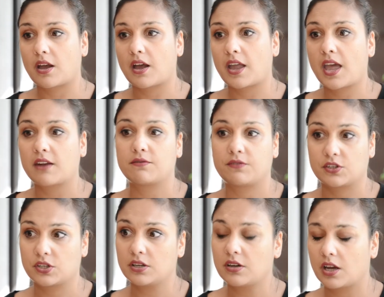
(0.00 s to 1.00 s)
I had a
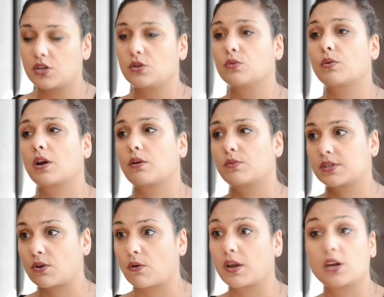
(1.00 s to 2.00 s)
vision, I knew where I was
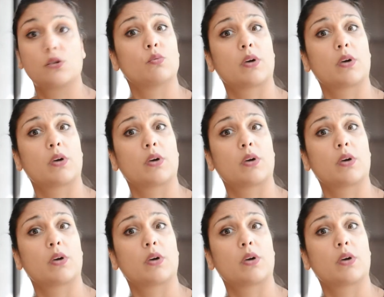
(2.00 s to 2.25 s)
going, I knew